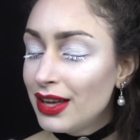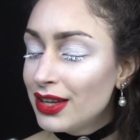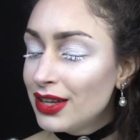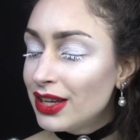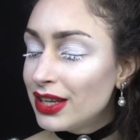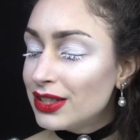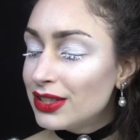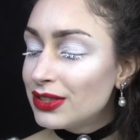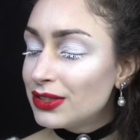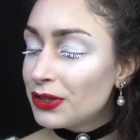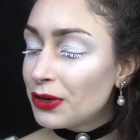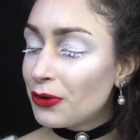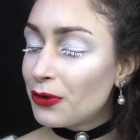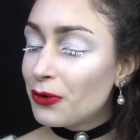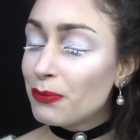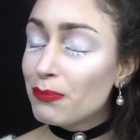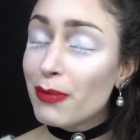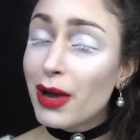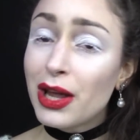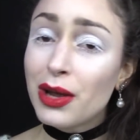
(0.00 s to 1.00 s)
And so
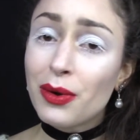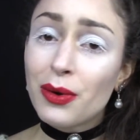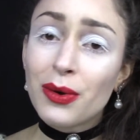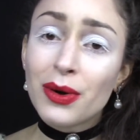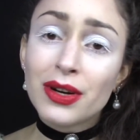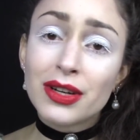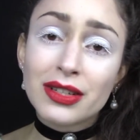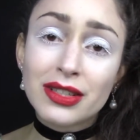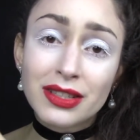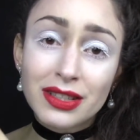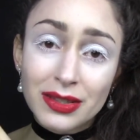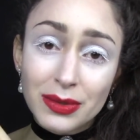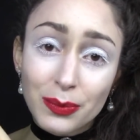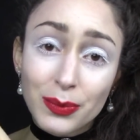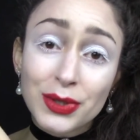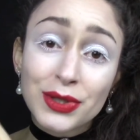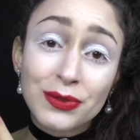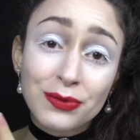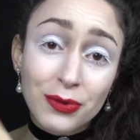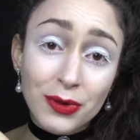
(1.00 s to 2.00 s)
my horse
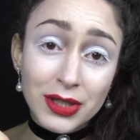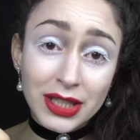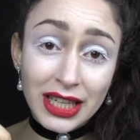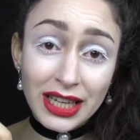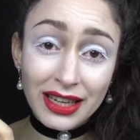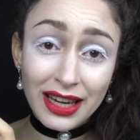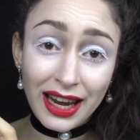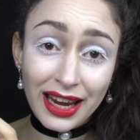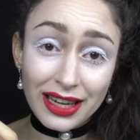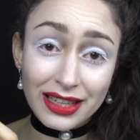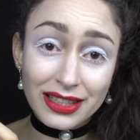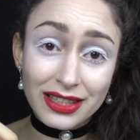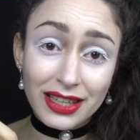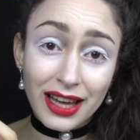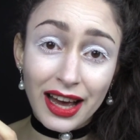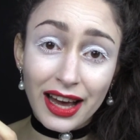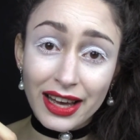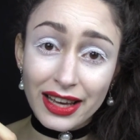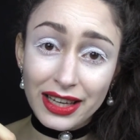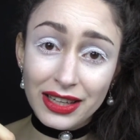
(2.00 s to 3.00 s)
was 14 hands
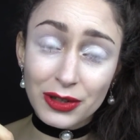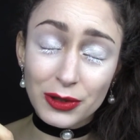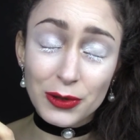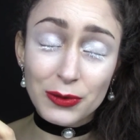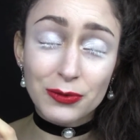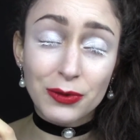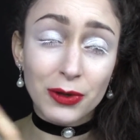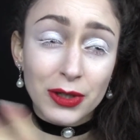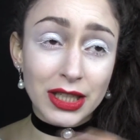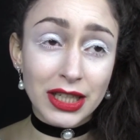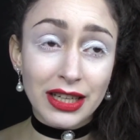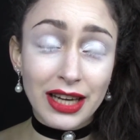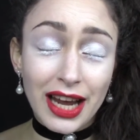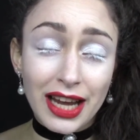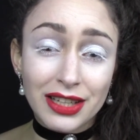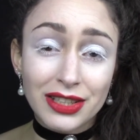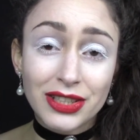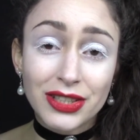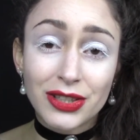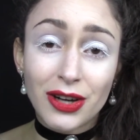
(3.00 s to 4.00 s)
high or 14
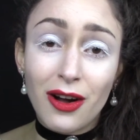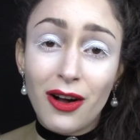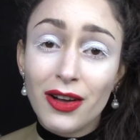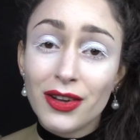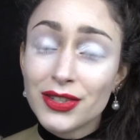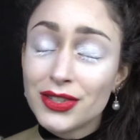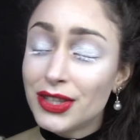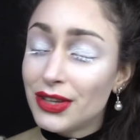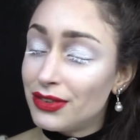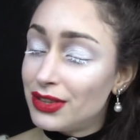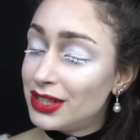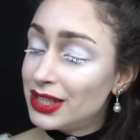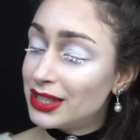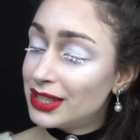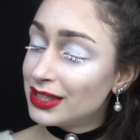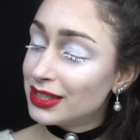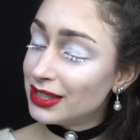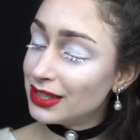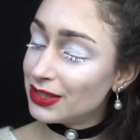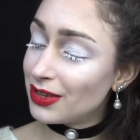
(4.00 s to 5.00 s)
hands tall. So
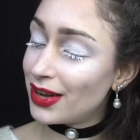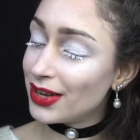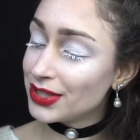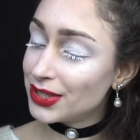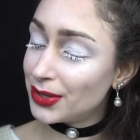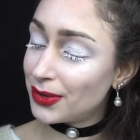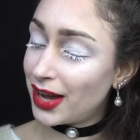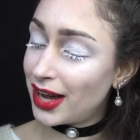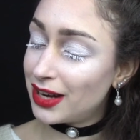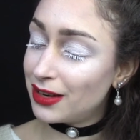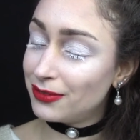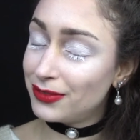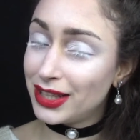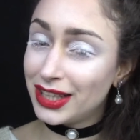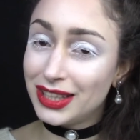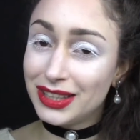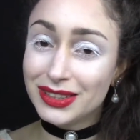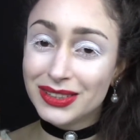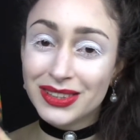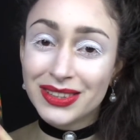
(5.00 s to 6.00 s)
this is also kind of
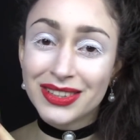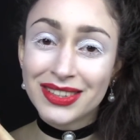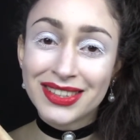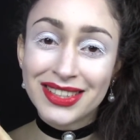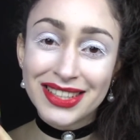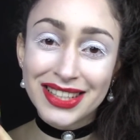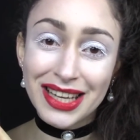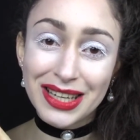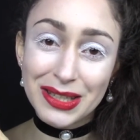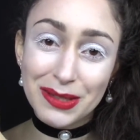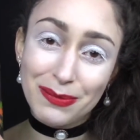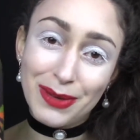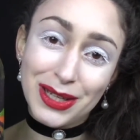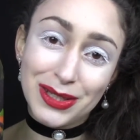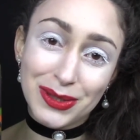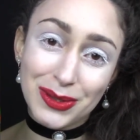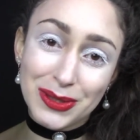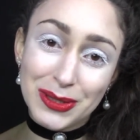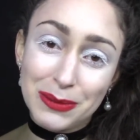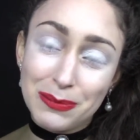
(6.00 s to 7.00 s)
like a little
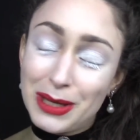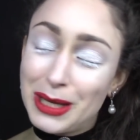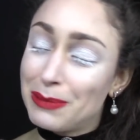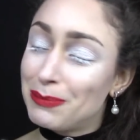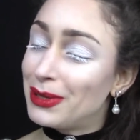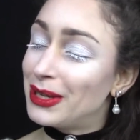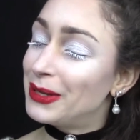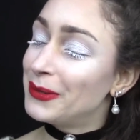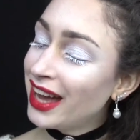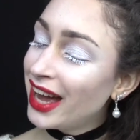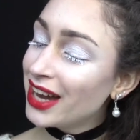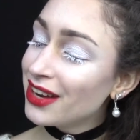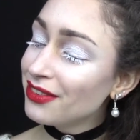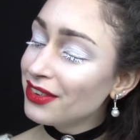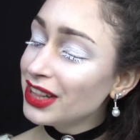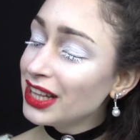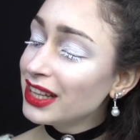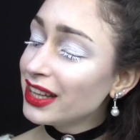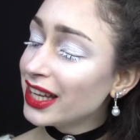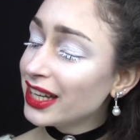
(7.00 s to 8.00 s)
sentimental to me, but I
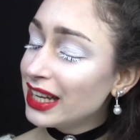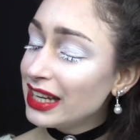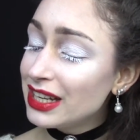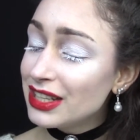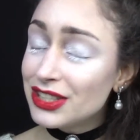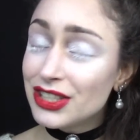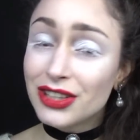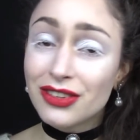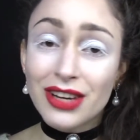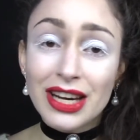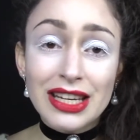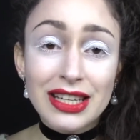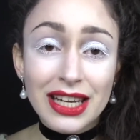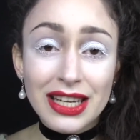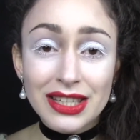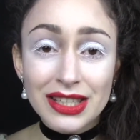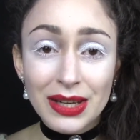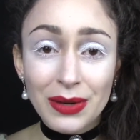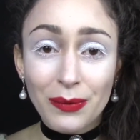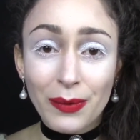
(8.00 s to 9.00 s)
really like it. It's a great
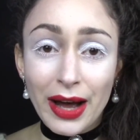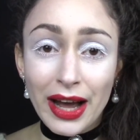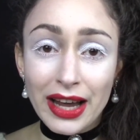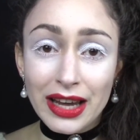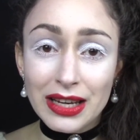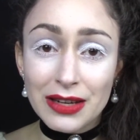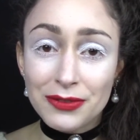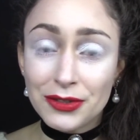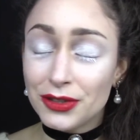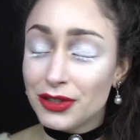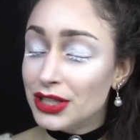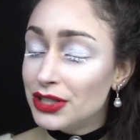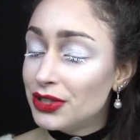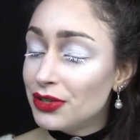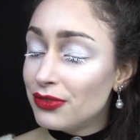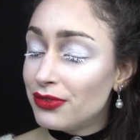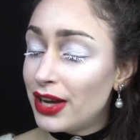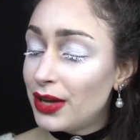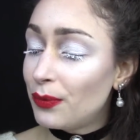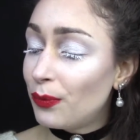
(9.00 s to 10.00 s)
tasting wine. If you're
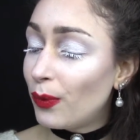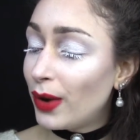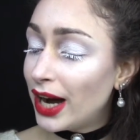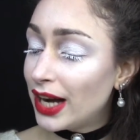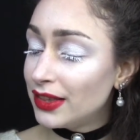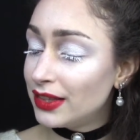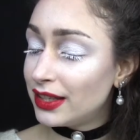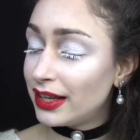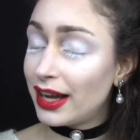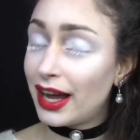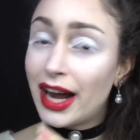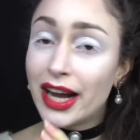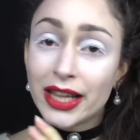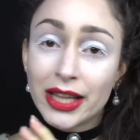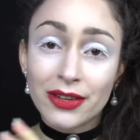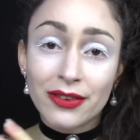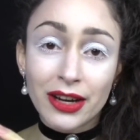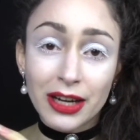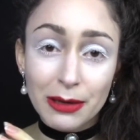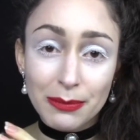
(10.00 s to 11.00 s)
into red wine, then I
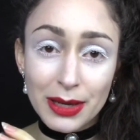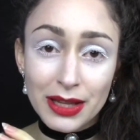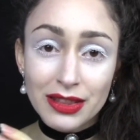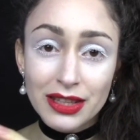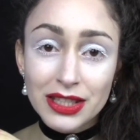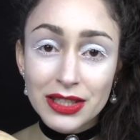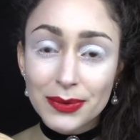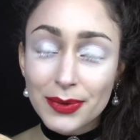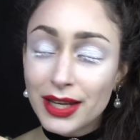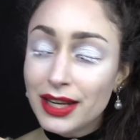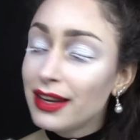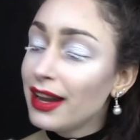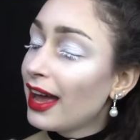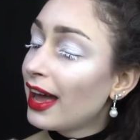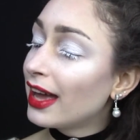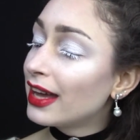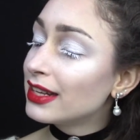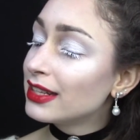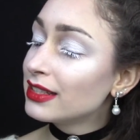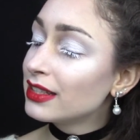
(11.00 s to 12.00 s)
highly recommend this one.
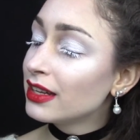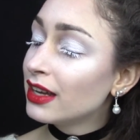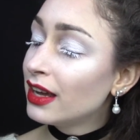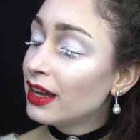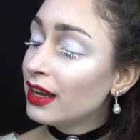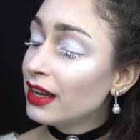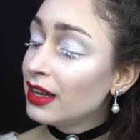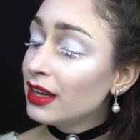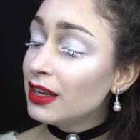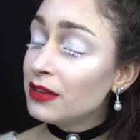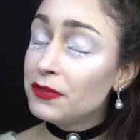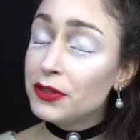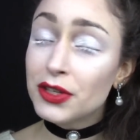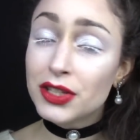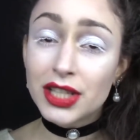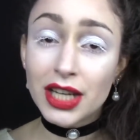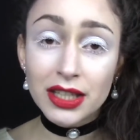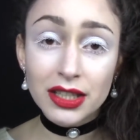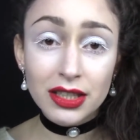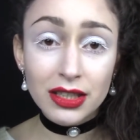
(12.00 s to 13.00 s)
And if you're
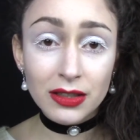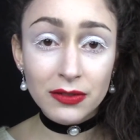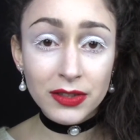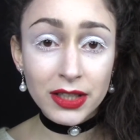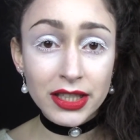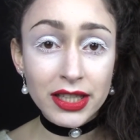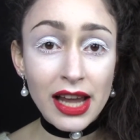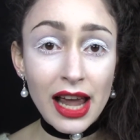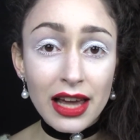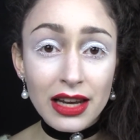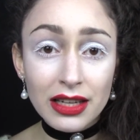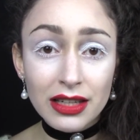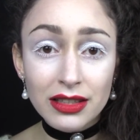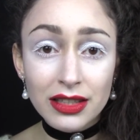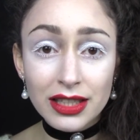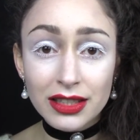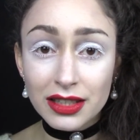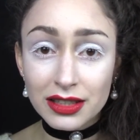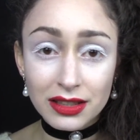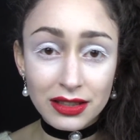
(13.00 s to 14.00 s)
sensitive to tannins,
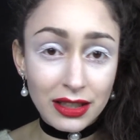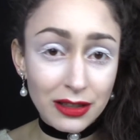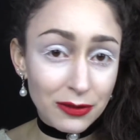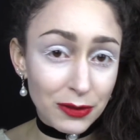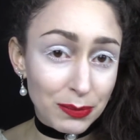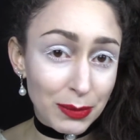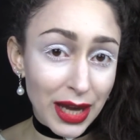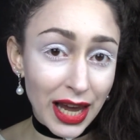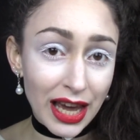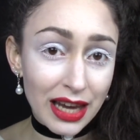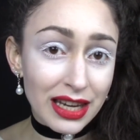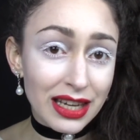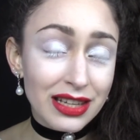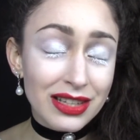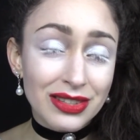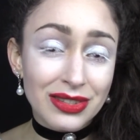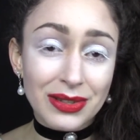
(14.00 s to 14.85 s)
it doesn't give me headaches.